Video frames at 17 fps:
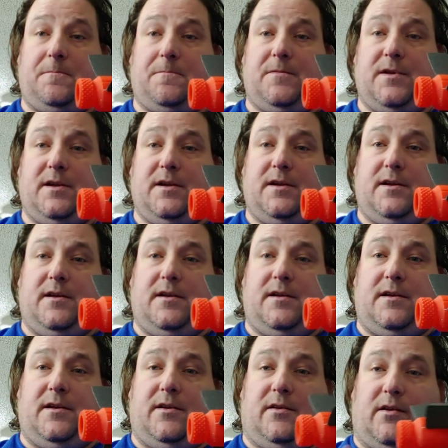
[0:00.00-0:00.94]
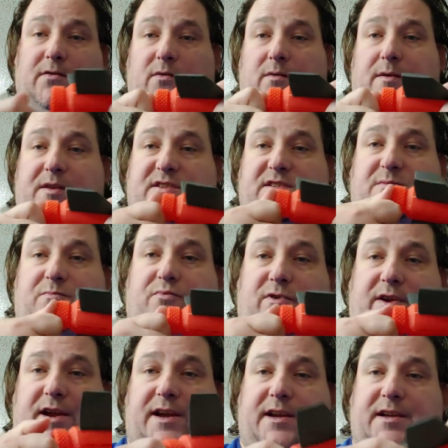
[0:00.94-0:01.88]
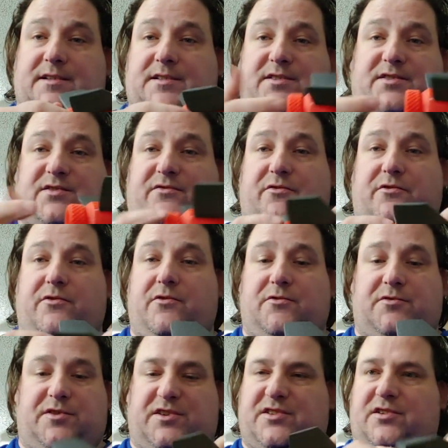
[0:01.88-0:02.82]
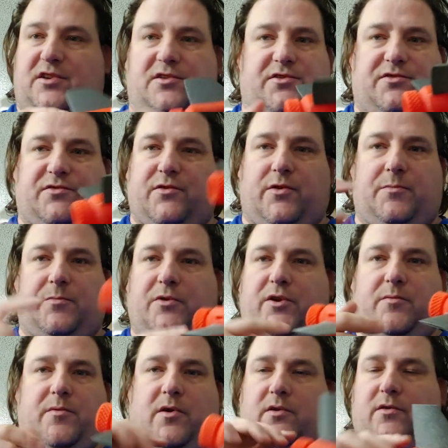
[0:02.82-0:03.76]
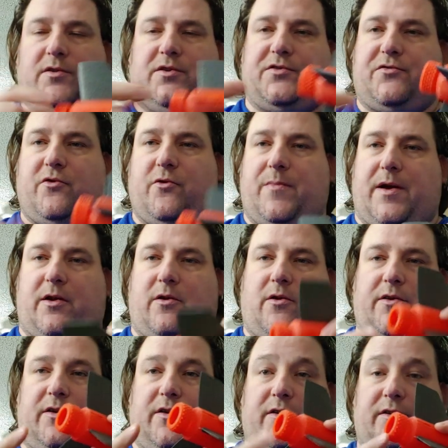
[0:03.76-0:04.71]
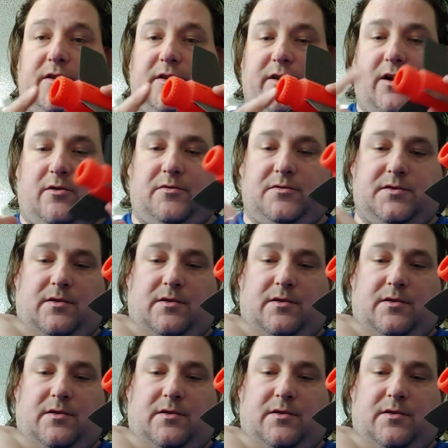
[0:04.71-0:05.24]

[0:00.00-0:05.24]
You don't have to worry about springs and screws. You just unscrew it, put your motor in, screw it back on, you're good to go.